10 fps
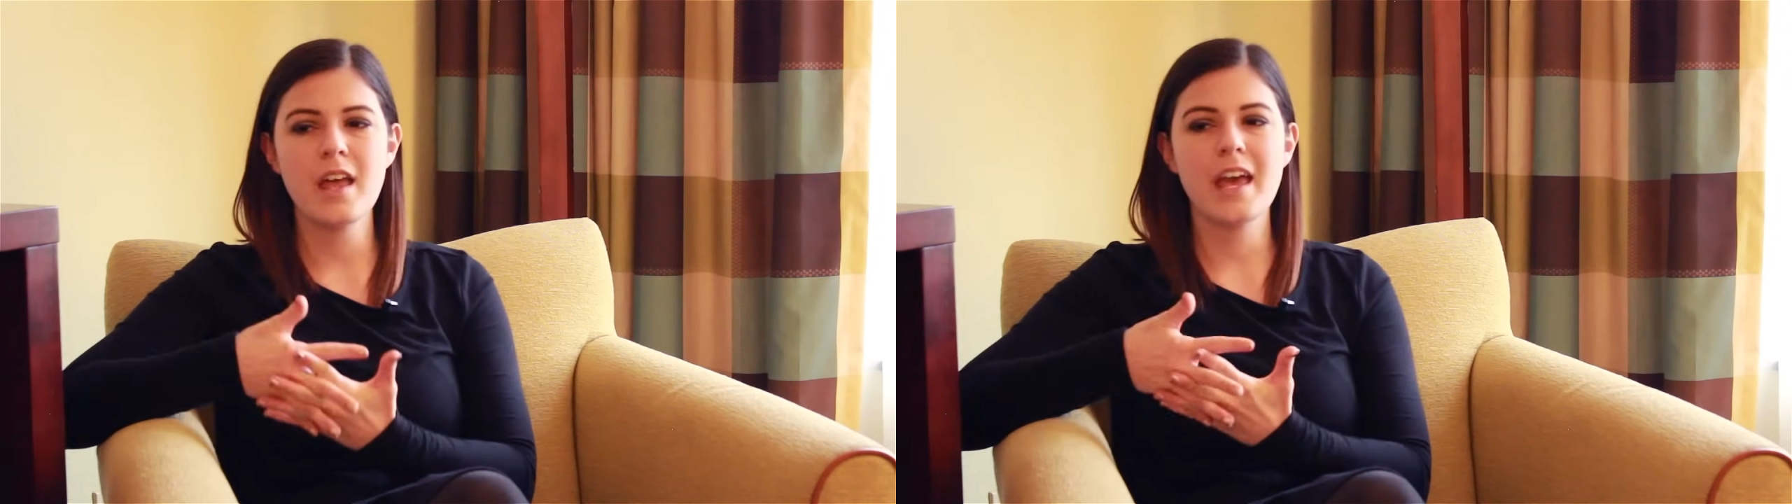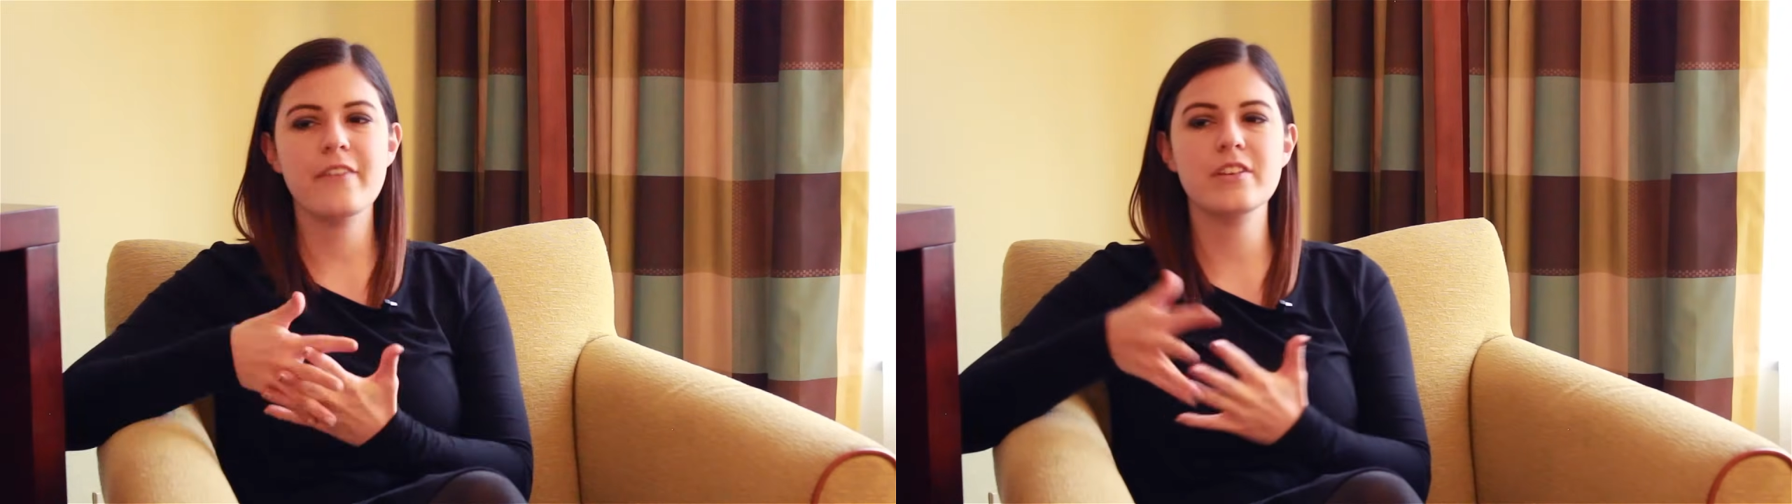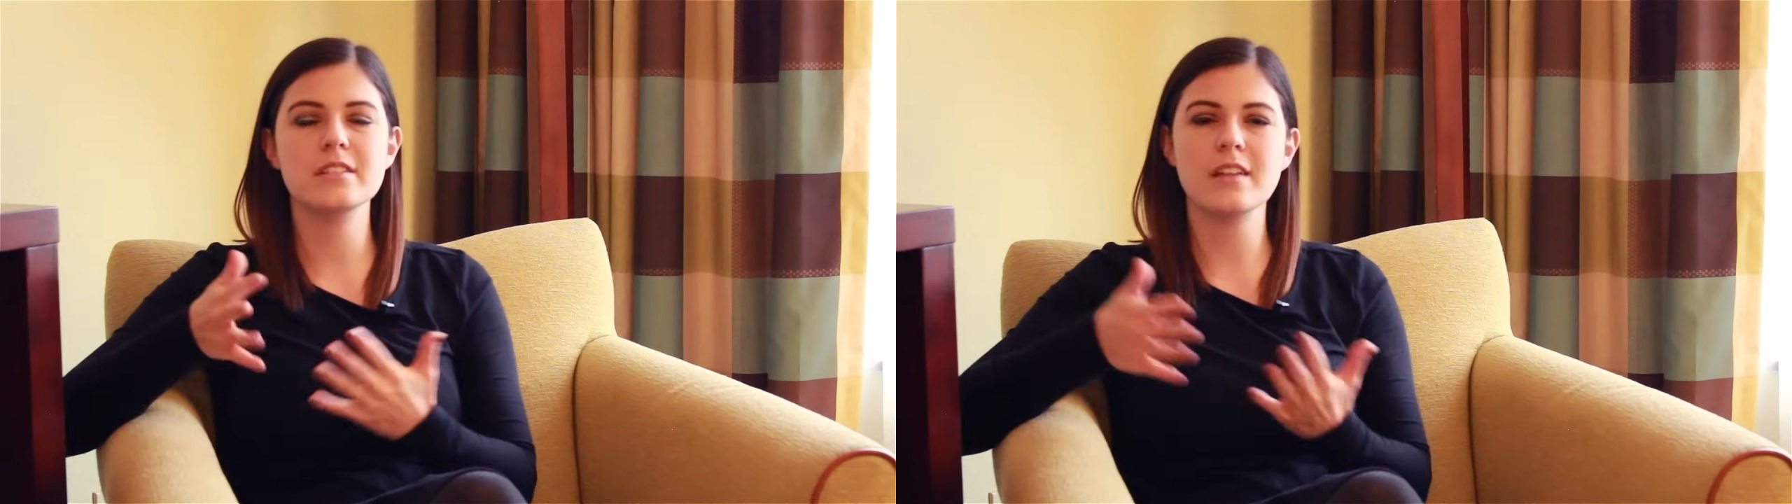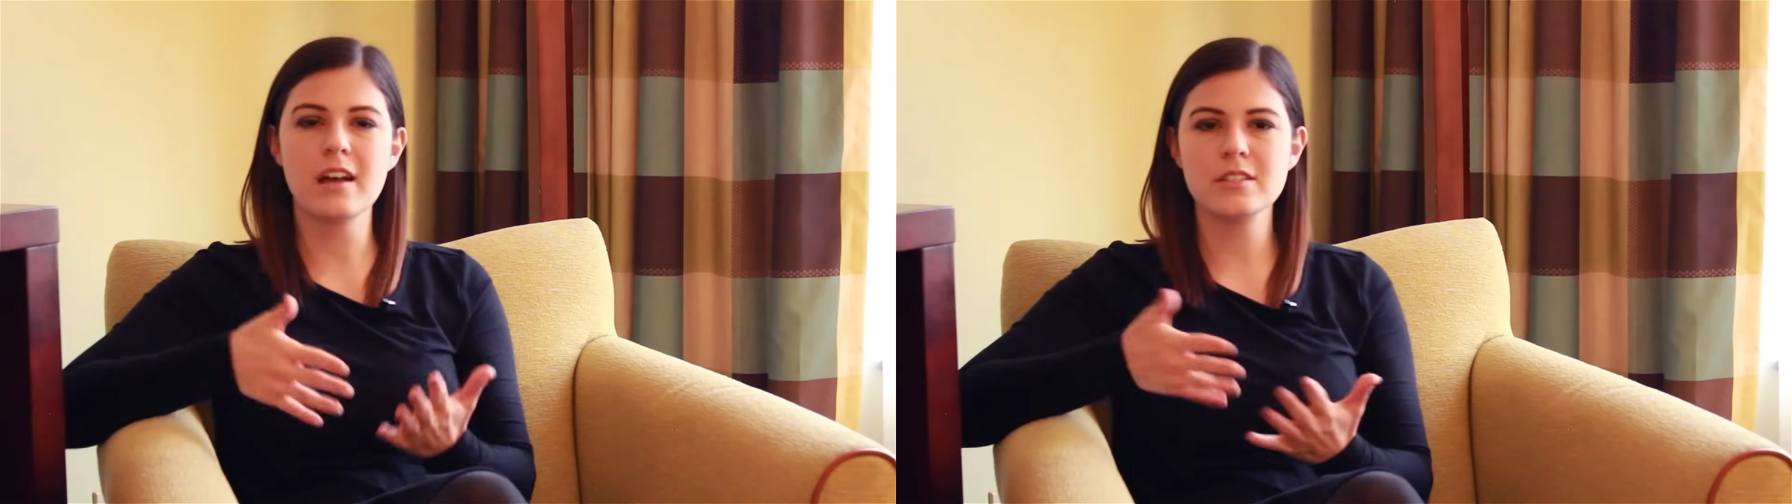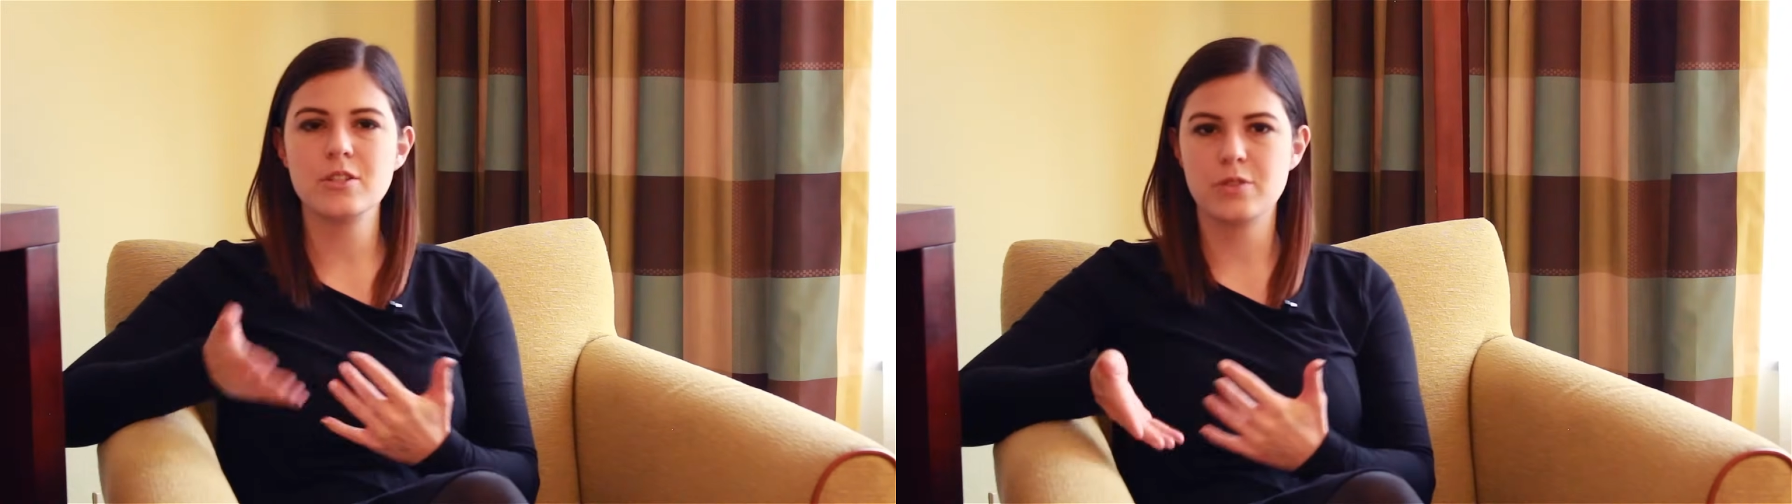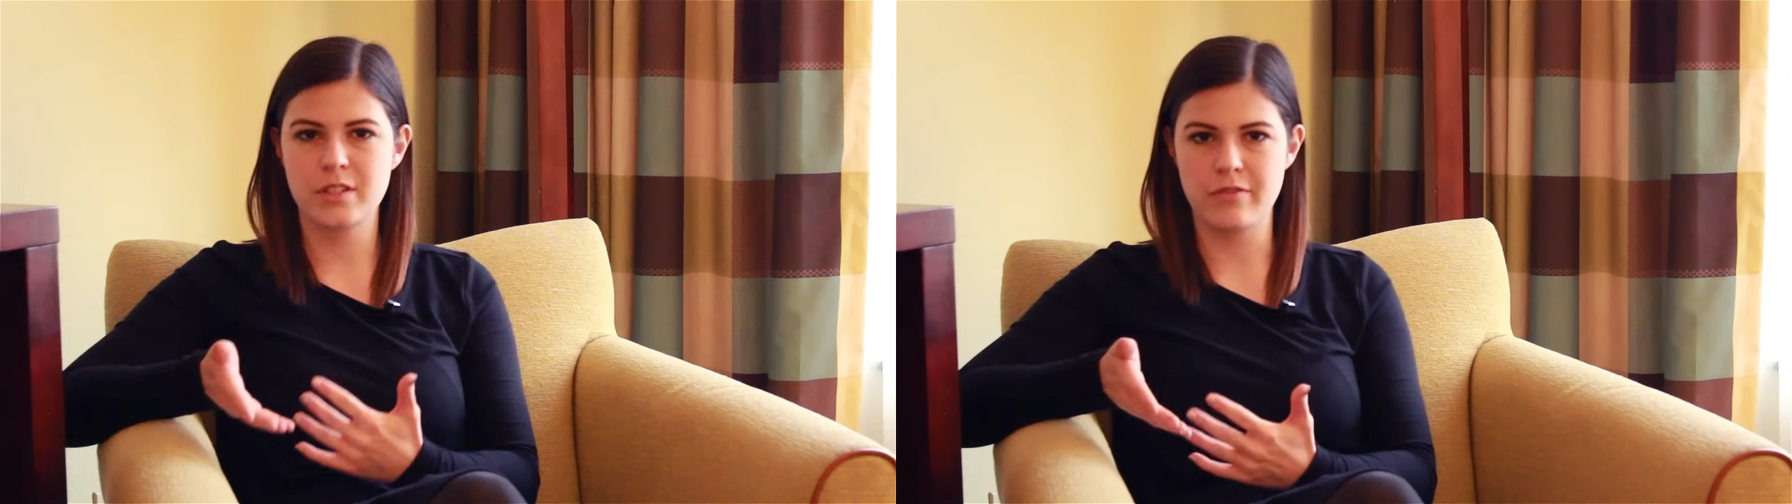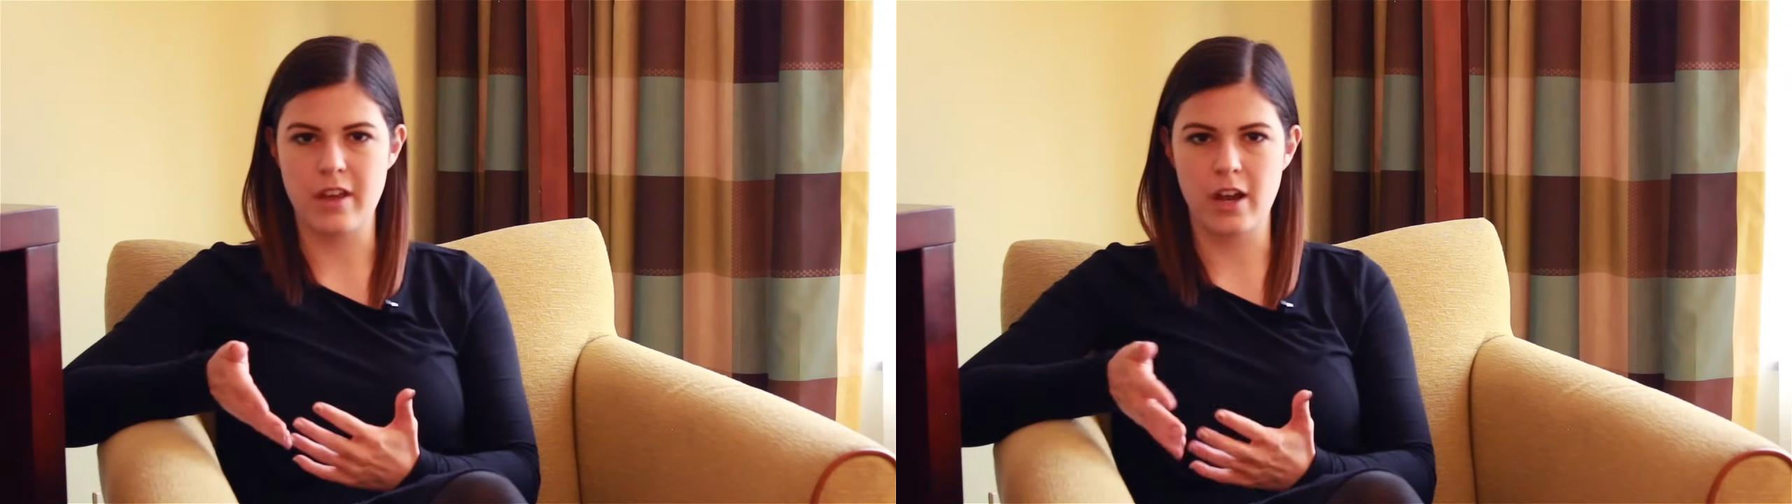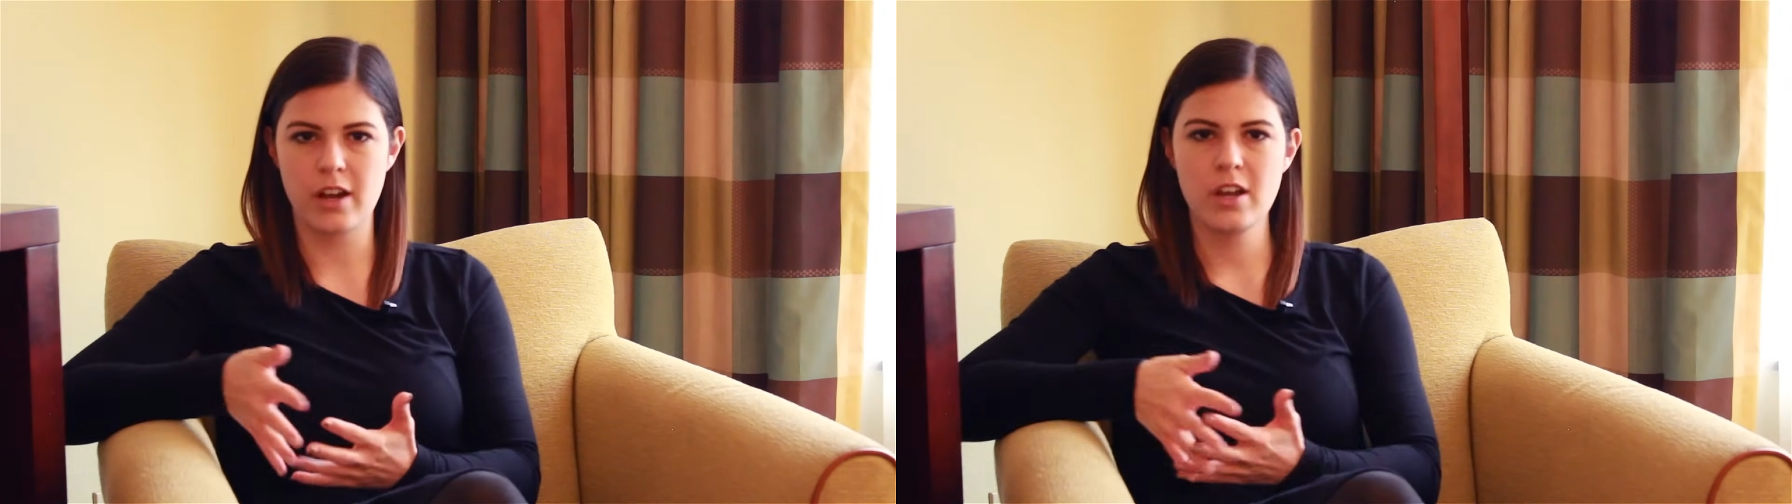If it's not so
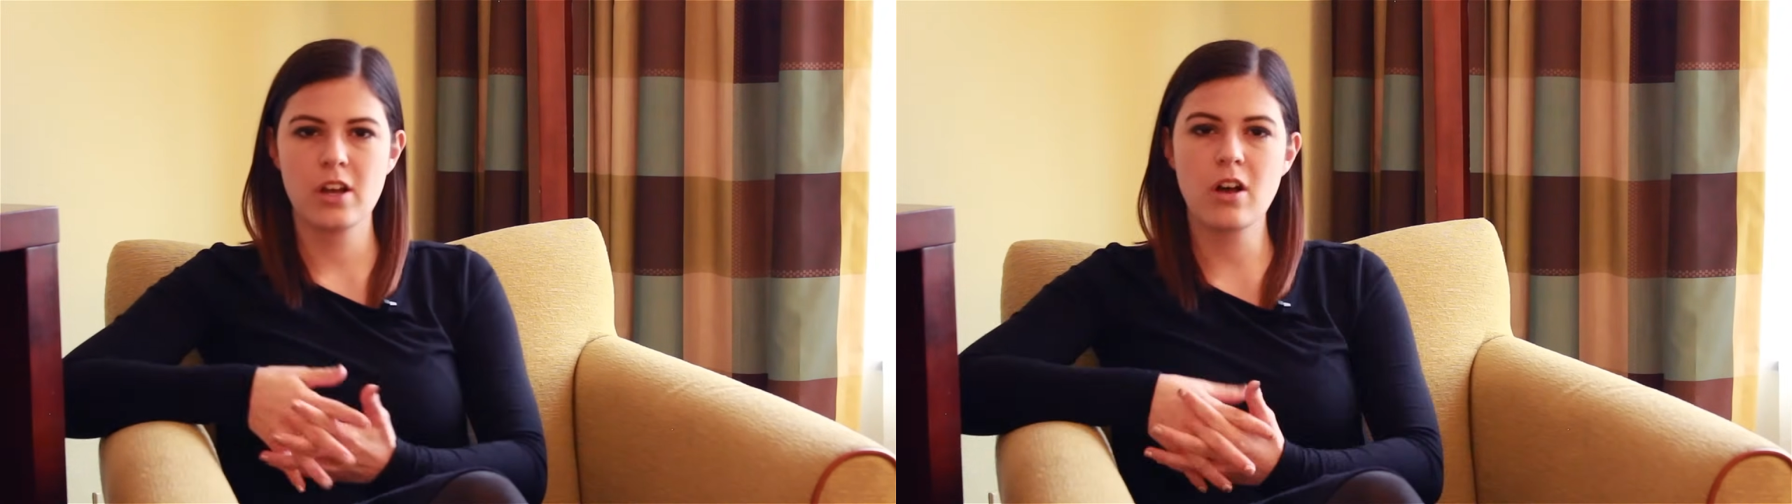severe,